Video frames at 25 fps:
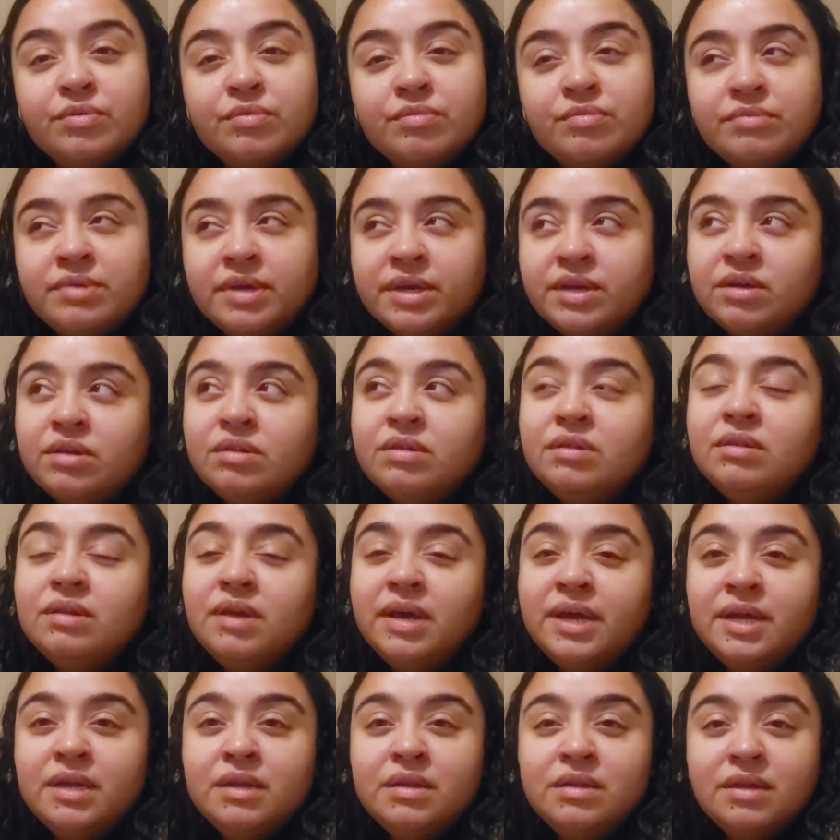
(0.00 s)
like a
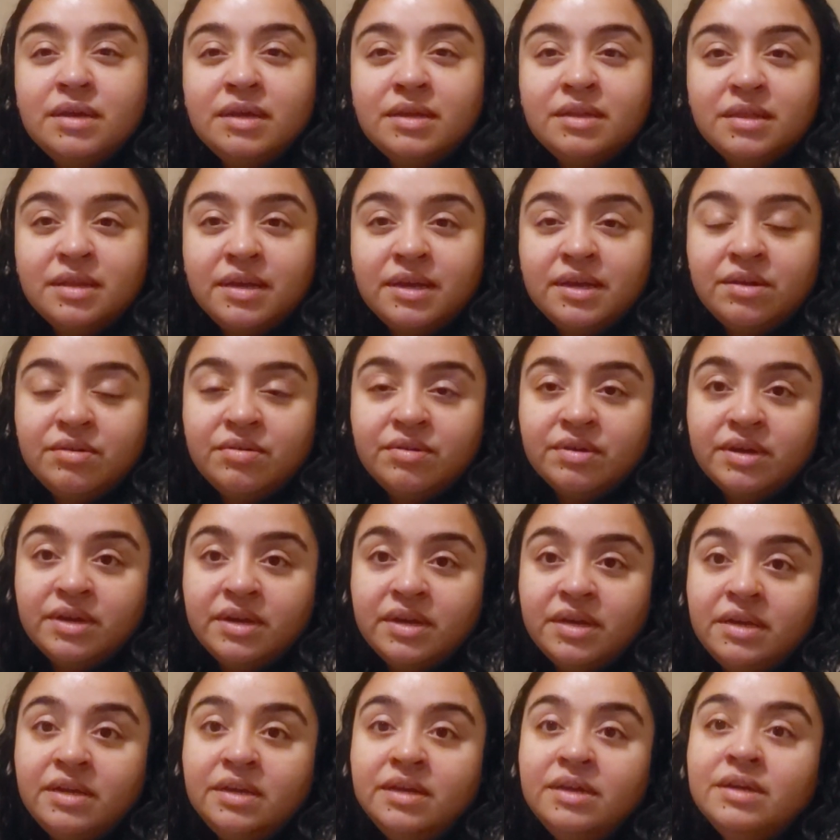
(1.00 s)
light light light
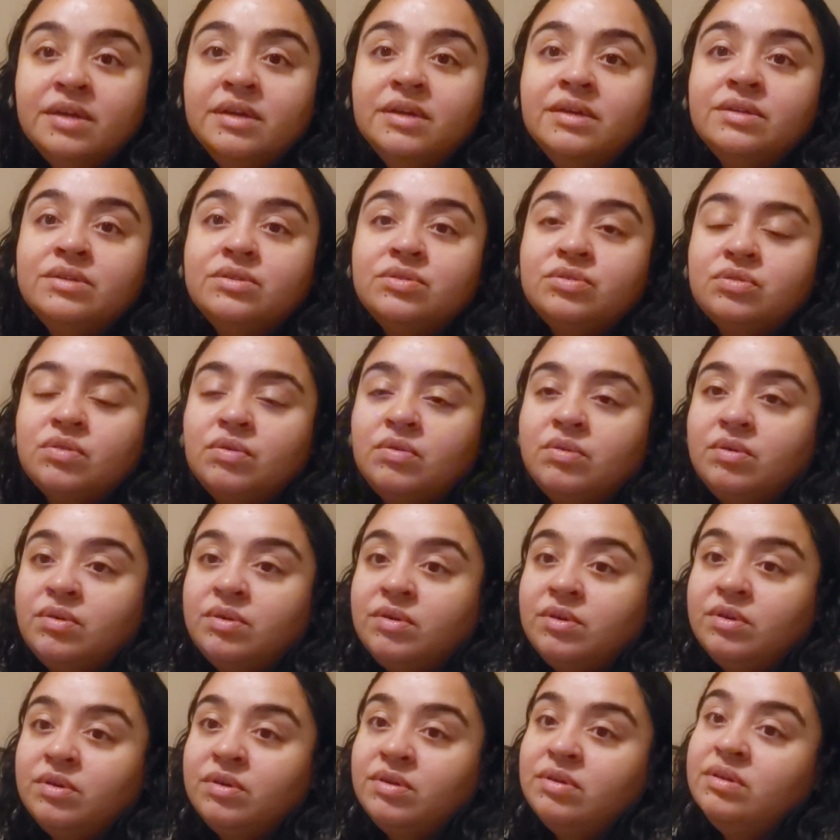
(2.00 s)
gray
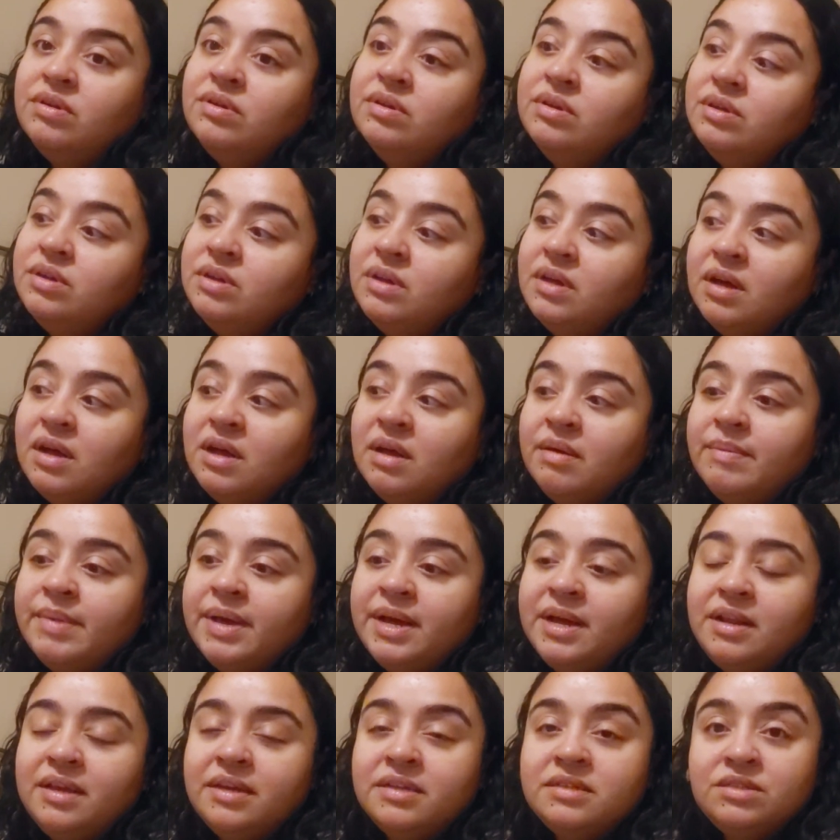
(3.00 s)
so um,
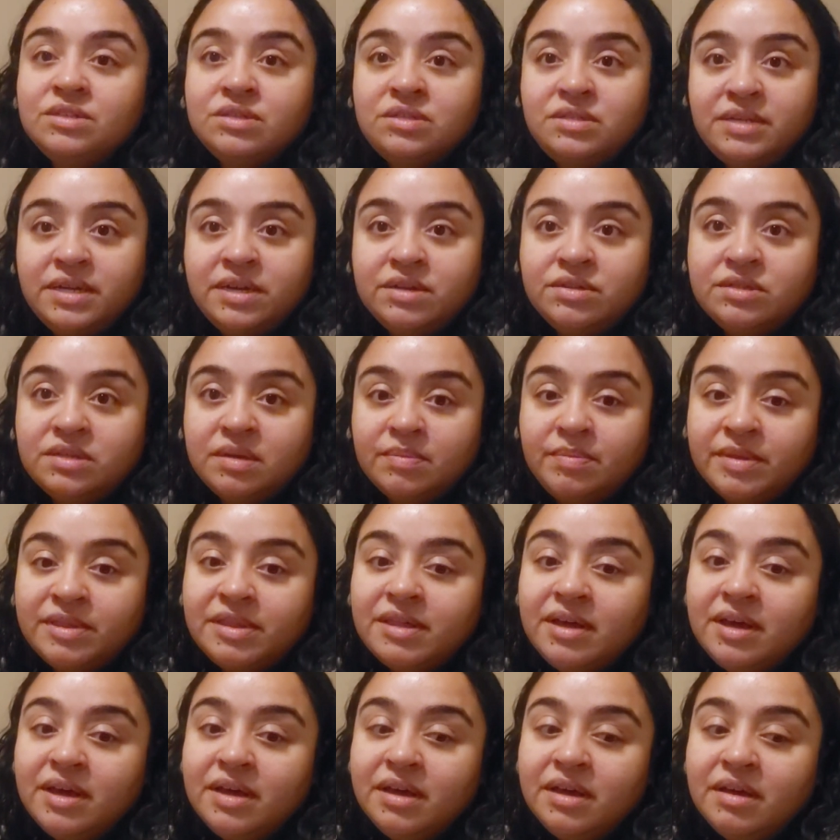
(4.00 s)
I like to stay on top of
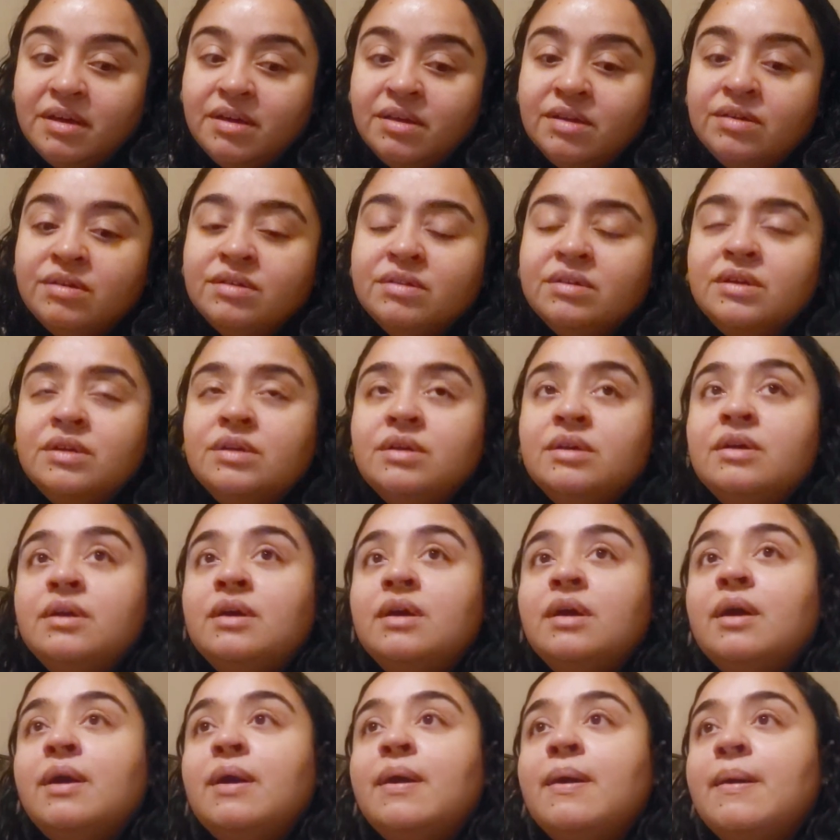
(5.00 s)
that.
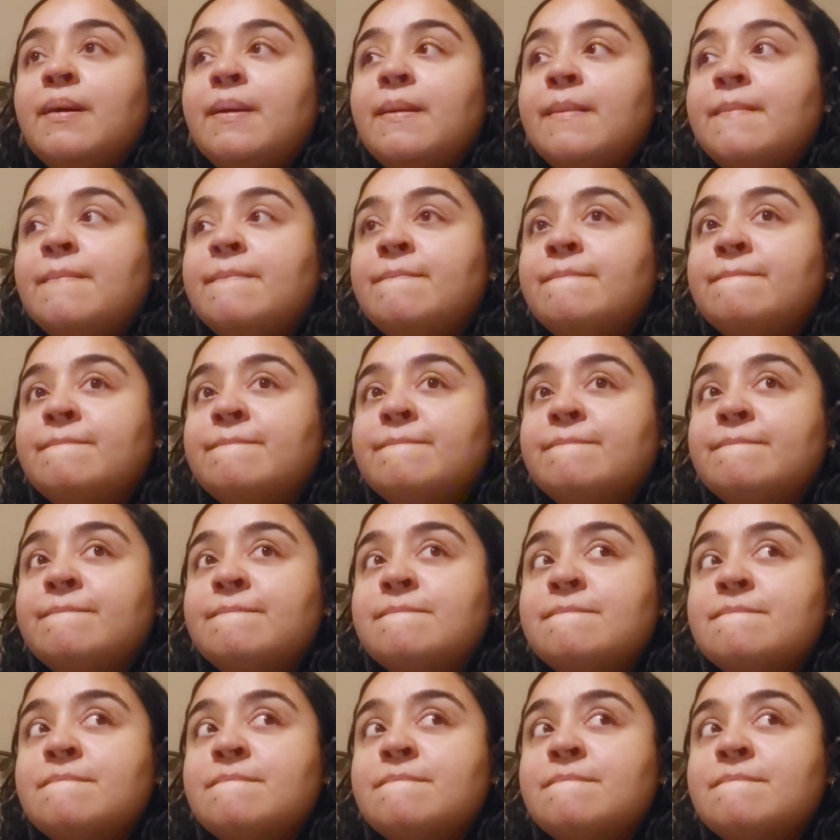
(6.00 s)
Um,